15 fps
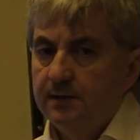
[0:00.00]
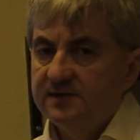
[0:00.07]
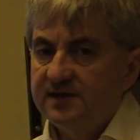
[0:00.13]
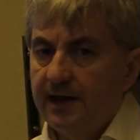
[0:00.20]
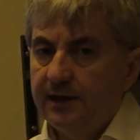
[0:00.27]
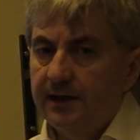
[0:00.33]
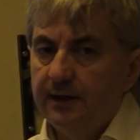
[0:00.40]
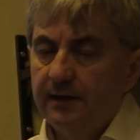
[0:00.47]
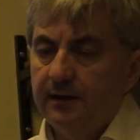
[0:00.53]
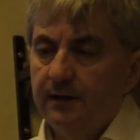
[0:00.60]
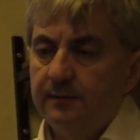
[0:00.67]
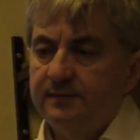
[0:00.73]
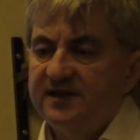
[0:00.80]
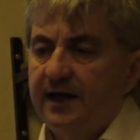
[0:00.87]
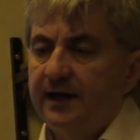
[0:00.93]

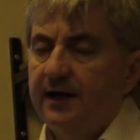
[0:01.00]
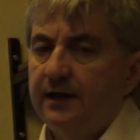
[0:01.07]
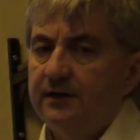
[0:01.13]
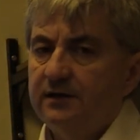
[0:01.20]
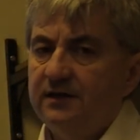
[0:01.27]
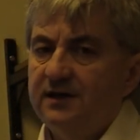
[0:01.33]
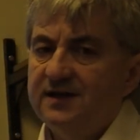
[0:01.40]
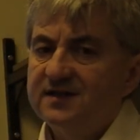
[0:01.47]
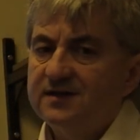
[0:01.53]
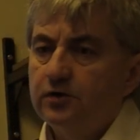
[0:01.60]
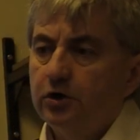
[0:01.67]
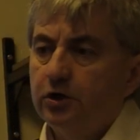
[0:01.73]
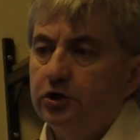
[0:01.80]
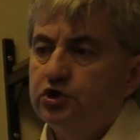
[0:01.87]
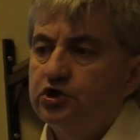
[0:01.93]
Psychiatry
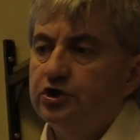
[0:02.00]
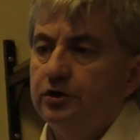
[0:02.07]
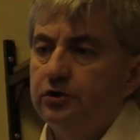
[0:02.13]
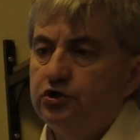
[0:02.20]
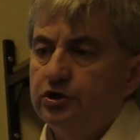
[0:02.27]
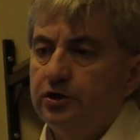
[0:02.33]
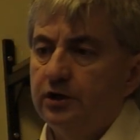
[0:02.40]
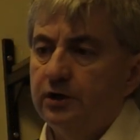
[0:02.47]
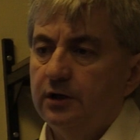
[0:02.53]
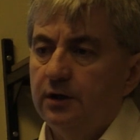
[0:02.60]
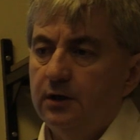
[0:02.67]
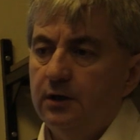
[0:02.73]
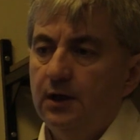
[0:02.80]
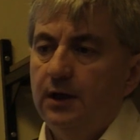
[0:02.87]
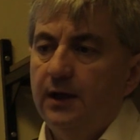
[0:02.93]
Research
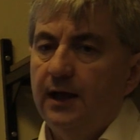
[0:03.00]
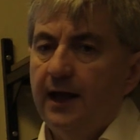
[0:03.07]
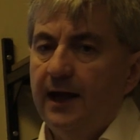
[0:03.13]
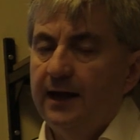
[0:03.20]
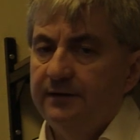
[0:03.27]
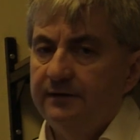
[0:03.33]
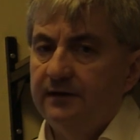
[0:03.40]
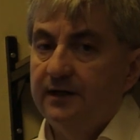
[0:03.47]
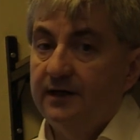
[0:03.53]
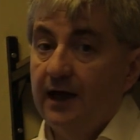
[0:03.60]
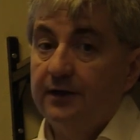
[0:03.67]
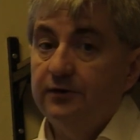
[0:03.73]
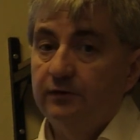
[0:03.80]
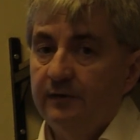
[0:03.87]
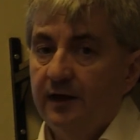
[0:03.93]
Journal and the
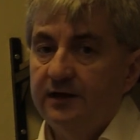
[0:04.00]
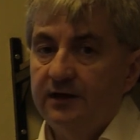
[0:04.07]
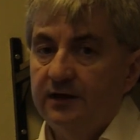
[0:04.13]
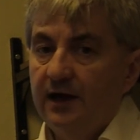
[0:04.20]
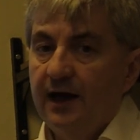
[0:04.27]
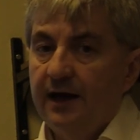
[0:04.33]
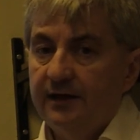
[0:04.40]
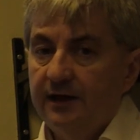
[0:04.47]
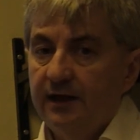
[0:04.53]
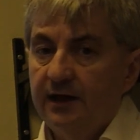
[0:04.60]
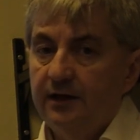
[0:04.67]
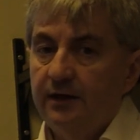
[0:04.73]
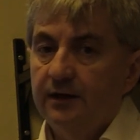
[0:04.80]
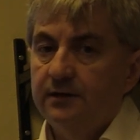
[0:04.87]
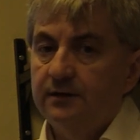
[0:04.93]
other one in the
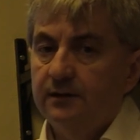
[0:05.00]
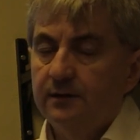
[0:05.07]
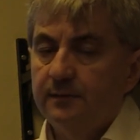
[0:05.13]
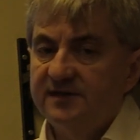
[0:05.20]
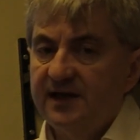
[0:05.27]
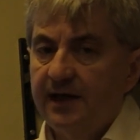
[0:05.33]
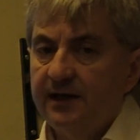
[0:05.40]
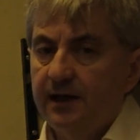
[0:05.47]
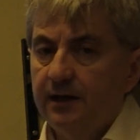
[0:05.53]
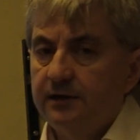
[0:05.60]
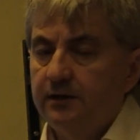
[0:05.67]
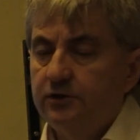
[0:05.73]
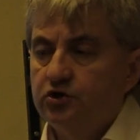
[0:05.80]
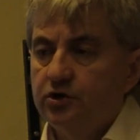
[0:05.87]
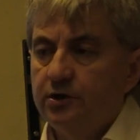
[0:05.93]
Hungarian
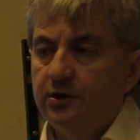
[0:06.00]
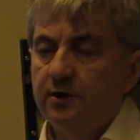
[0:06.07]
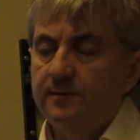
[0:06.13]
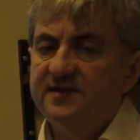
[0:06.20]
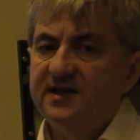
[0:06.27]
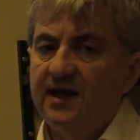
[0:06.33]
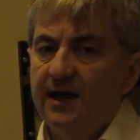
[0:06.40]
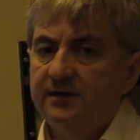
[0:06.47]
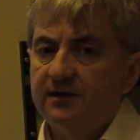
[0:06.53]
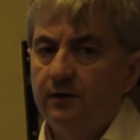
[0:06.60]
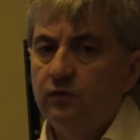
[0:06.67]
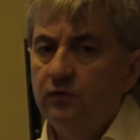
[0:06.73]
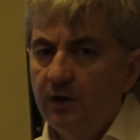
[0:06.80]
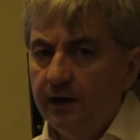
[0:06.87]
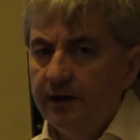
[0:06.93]
Psychiatric Journal, Psychiatria
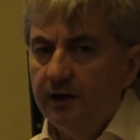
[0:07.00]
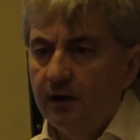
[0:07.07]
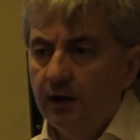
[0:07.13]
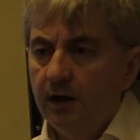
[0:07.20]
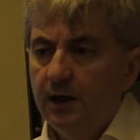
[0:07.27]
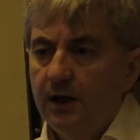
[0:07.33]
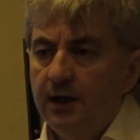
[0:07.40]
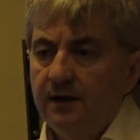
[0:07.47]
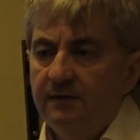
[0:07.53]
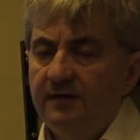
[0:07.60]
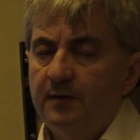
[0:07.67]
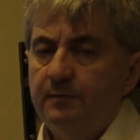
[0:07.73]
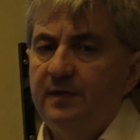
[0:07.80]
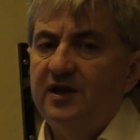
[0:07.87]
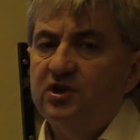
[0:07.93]
Hungarica,
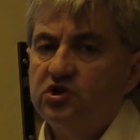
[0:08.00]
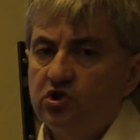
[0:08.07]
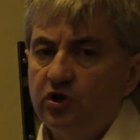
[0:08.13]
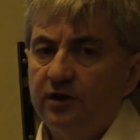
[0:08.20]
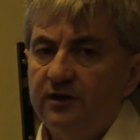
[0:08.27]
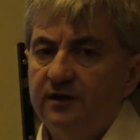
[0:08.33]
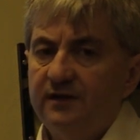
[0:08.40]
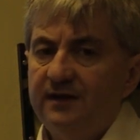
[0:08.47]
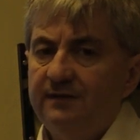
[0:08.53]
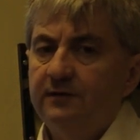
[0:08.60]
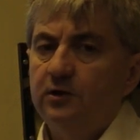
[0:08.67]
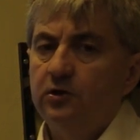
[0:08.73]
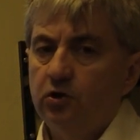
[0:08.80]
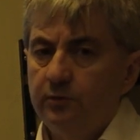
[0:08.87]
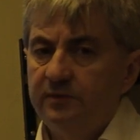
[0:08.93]
where patients
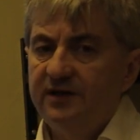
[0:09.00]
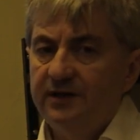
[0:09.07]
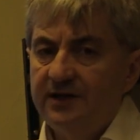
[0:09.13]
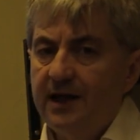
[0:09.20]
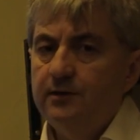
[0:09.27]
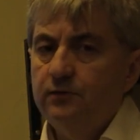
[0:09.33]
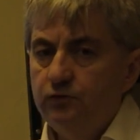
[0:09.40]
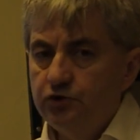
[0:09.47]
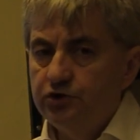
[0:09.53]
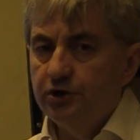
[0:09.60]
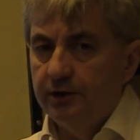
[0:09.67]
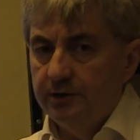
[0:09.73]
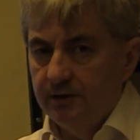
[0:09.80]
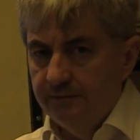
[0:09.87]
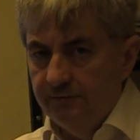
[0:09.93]
developed a
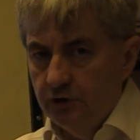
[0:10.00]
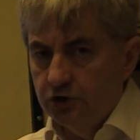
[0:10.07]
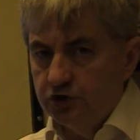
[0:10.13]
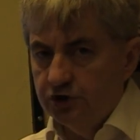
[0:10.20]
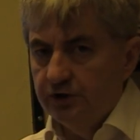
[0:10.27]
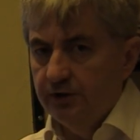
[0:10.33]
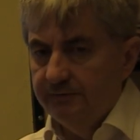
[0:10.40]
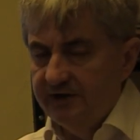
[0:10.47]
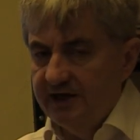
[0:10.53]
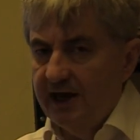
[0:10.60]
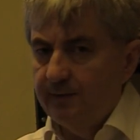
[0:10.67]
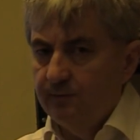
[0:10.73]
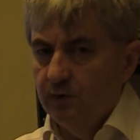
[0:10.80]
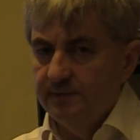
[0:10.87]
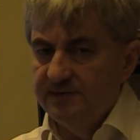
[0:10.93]
delusion, a version of the
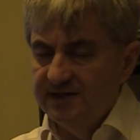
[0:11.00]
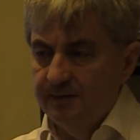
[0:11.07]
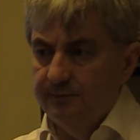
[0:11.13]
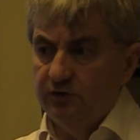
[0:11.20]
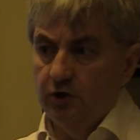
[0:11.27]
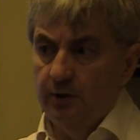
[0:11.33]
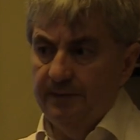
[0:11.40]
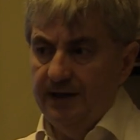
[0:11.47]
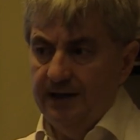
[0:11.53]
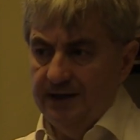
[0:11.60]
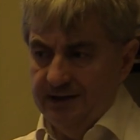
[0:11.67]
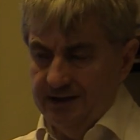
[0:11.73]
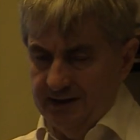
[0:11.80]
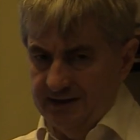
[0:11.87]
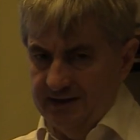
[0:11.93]
egg bomb symptom,
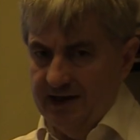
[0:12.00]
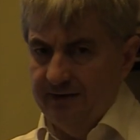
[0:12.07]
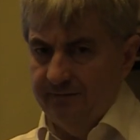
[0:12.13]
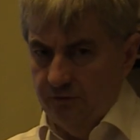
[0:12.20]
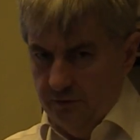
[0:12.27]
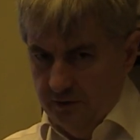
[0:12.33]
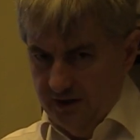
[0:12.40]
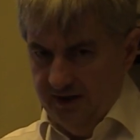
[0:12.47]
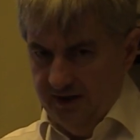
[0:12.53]
that they were